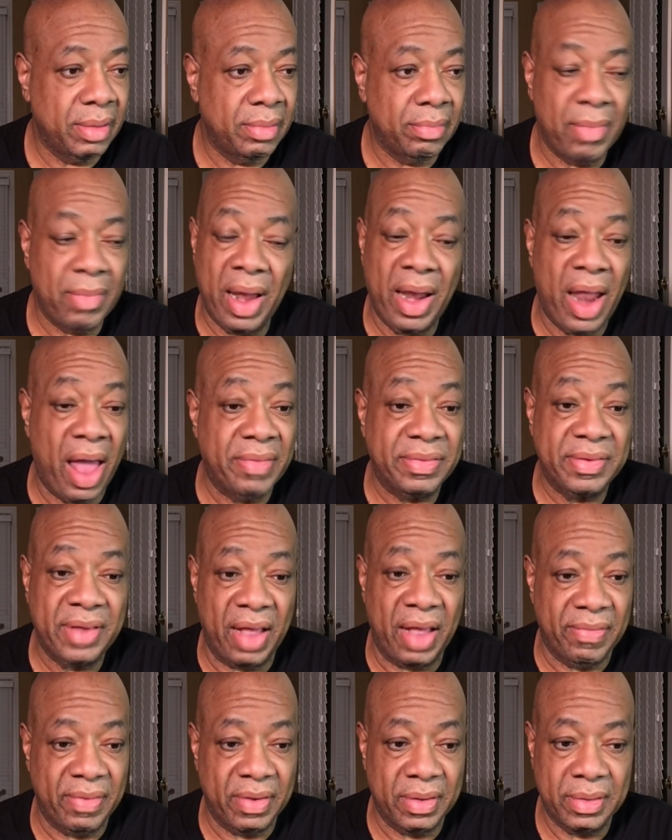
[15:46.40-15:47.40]
my
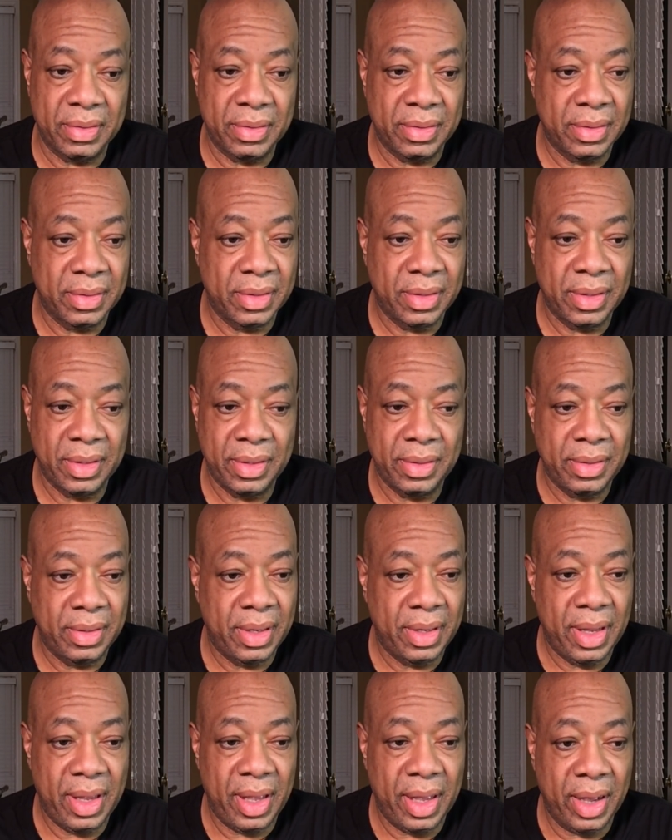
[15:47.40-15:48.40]
lifesaver,
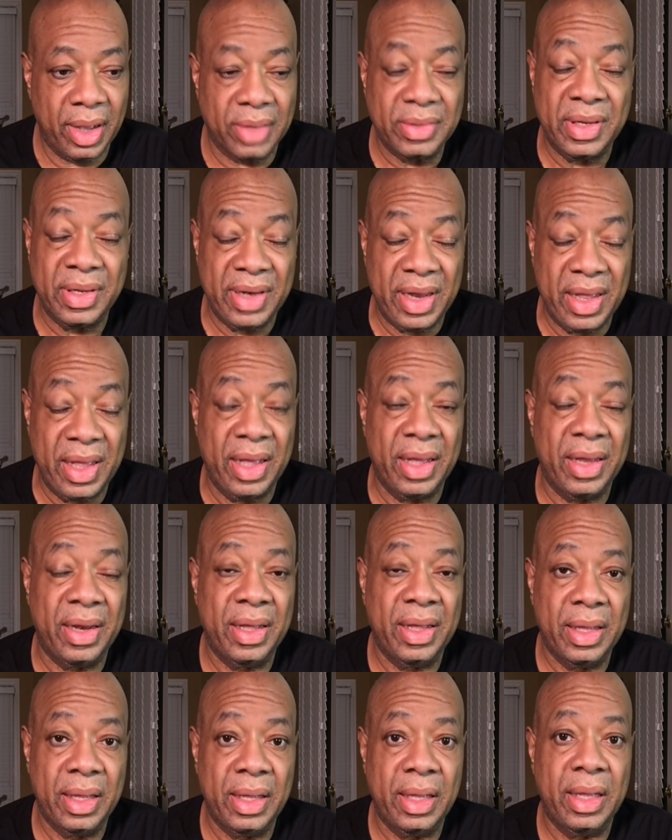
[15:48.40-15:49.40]
because it did.
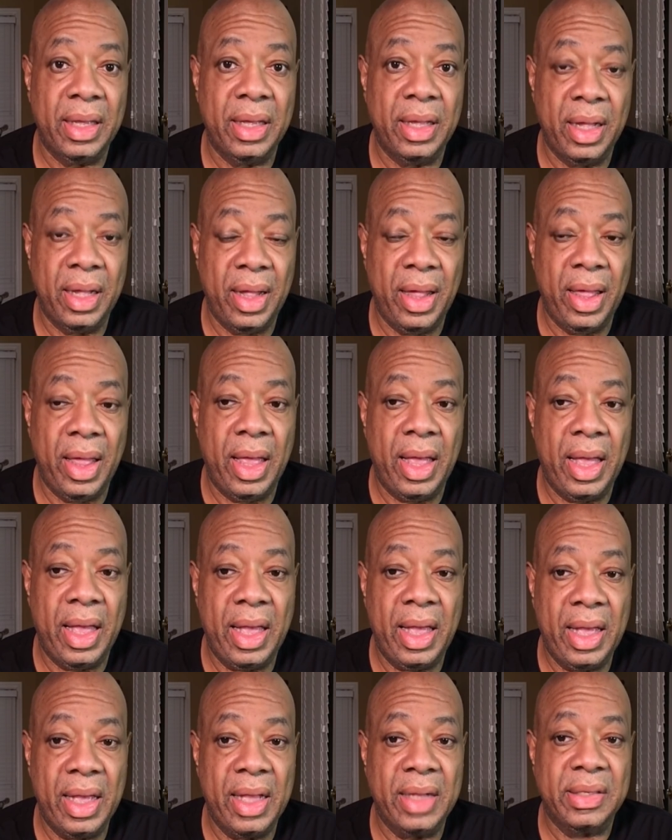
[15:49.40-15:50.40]

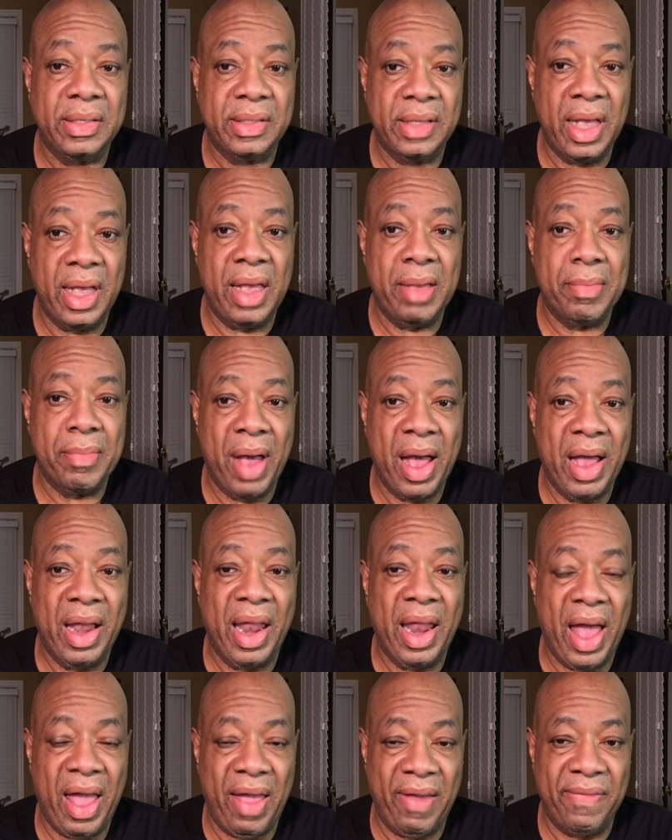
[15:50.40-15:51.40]
It saved my
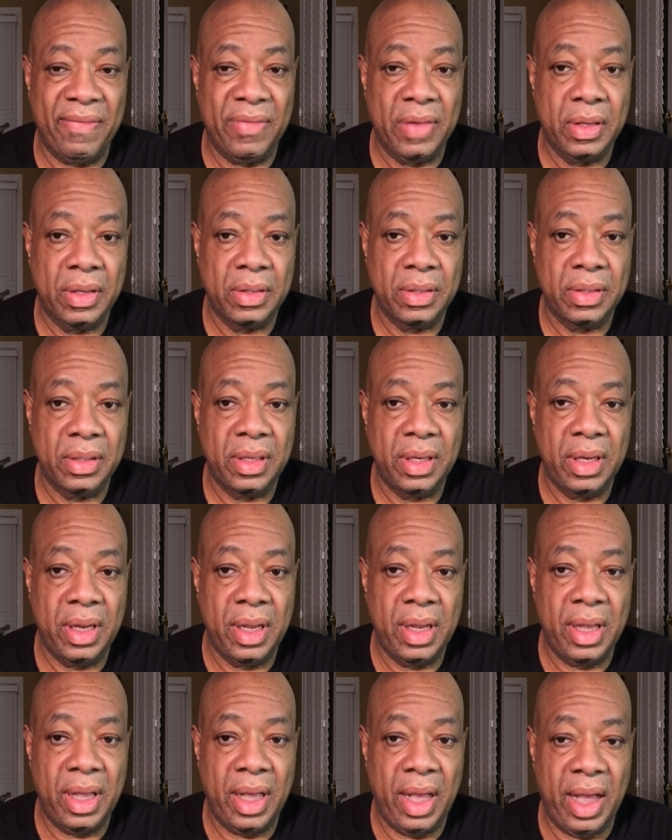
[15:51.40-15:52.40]
life.
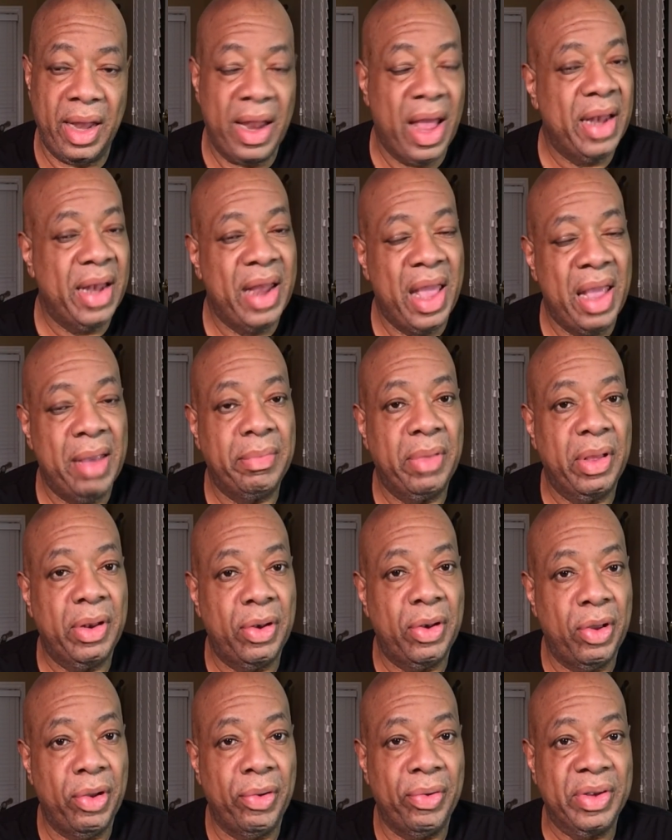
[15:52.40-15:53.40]
And I named it
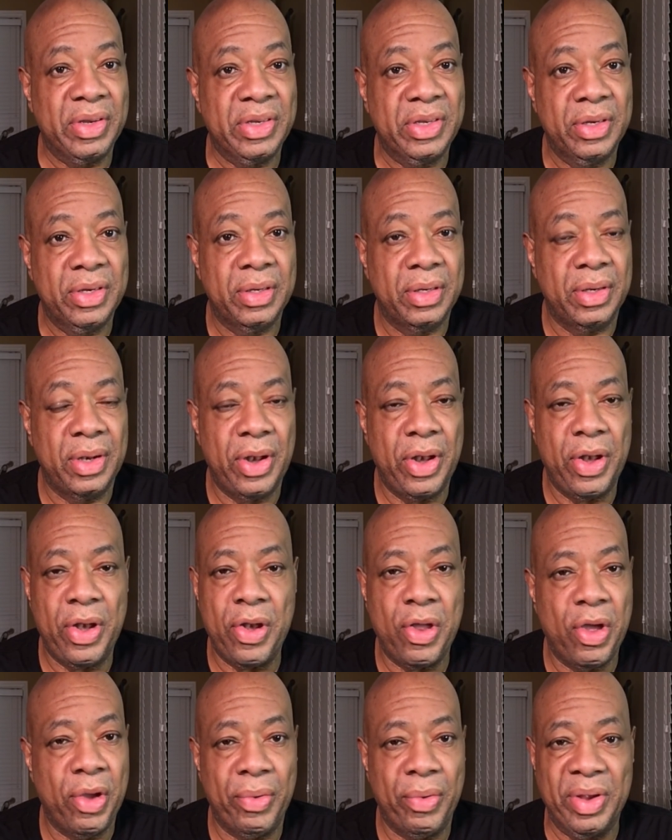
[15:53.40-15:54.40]
Nourish.
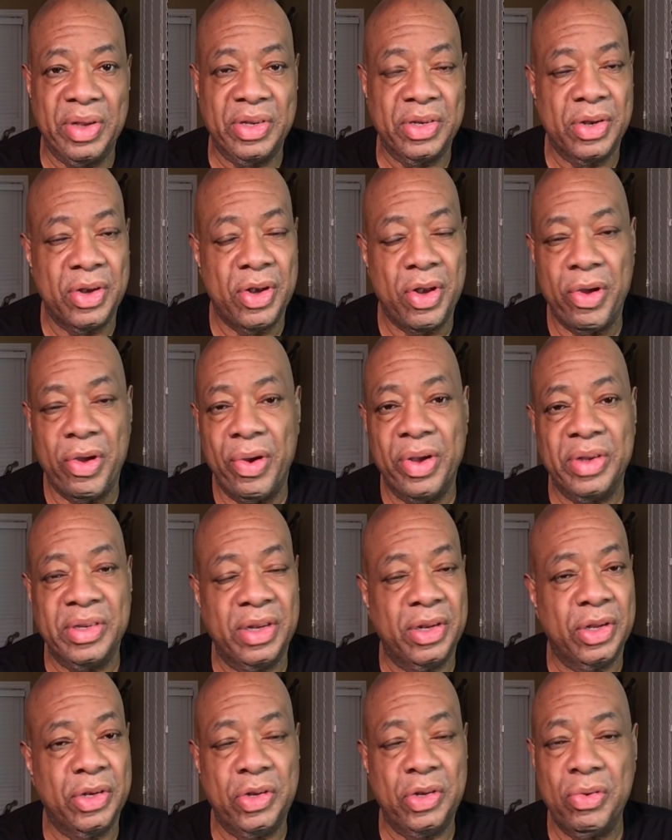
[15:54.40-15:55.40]
Nourish. Nourish
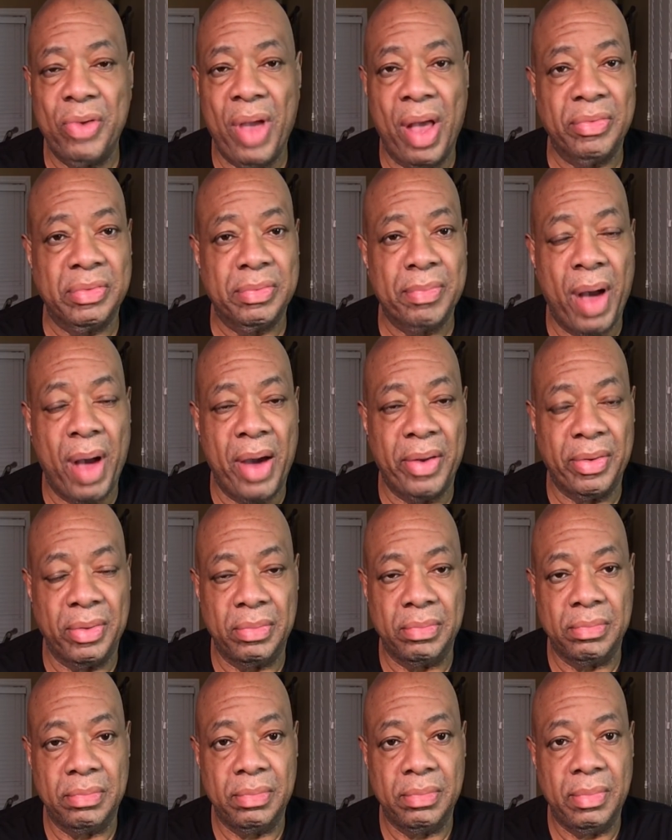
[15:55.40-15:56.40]
in a 2-ounce bottle.
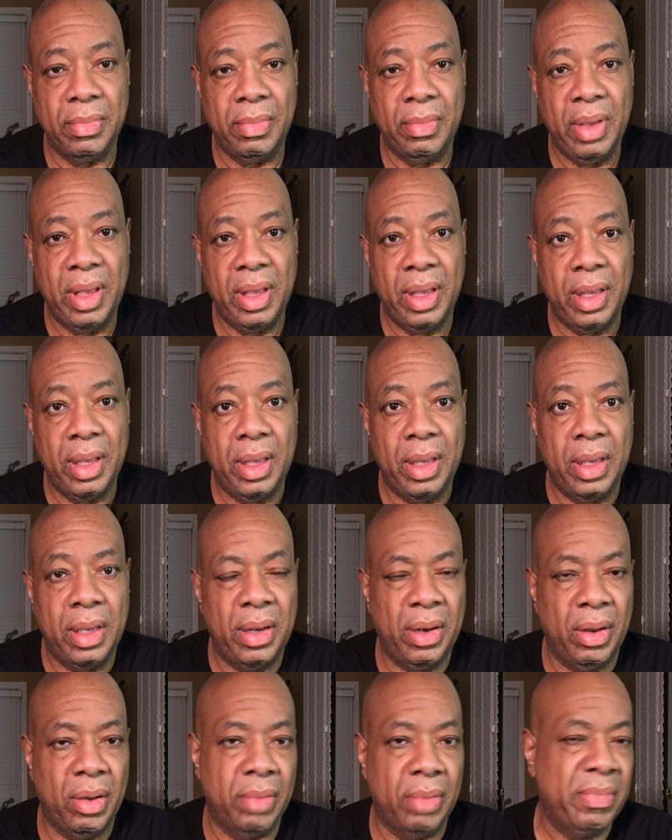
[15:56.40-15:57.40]

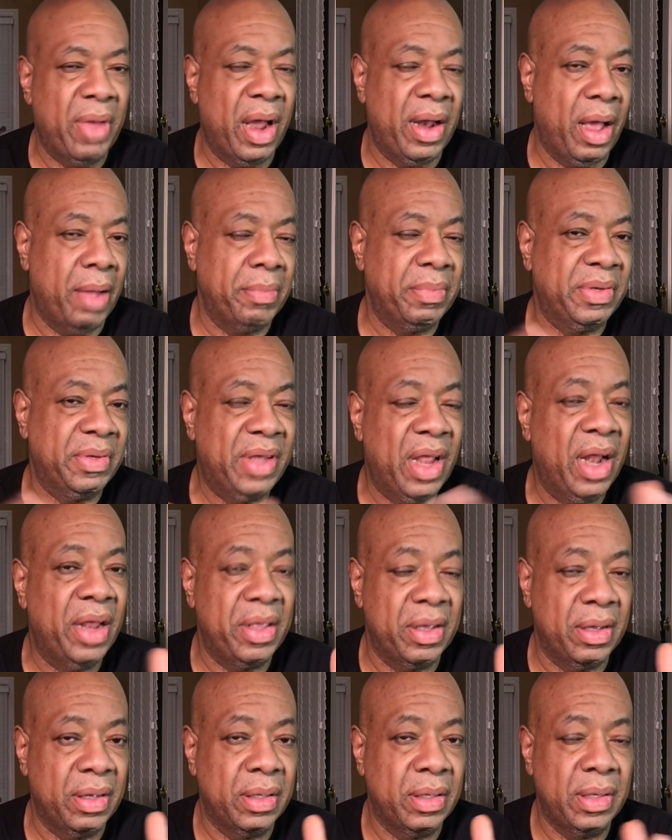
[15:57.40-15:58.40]
You know, I'm just telling
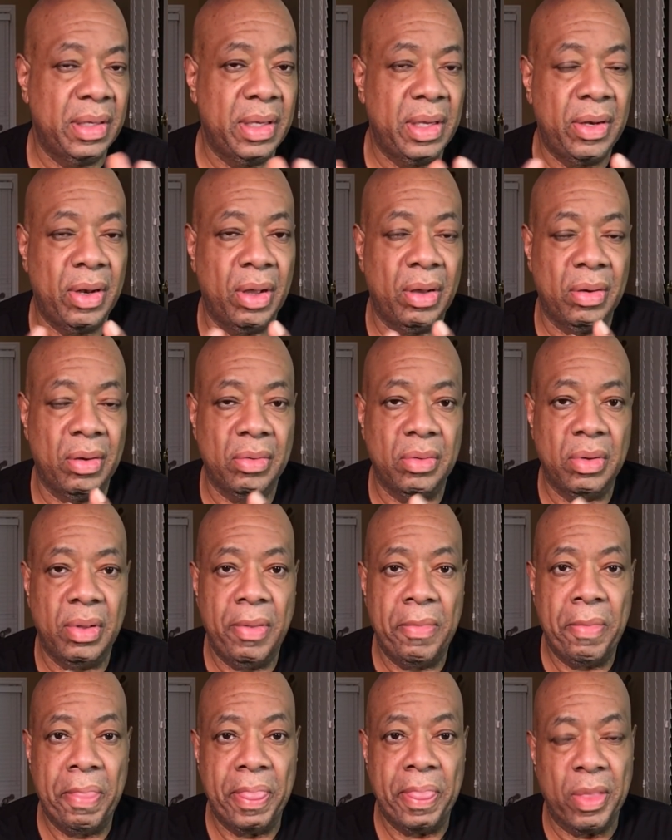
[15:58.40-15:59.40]
you, you know,
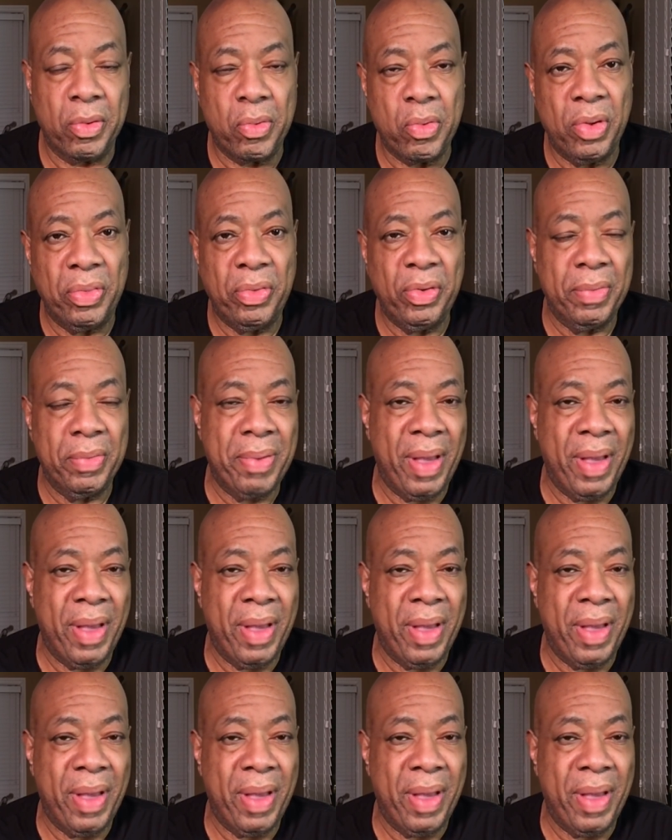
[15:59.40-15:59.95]
the going through the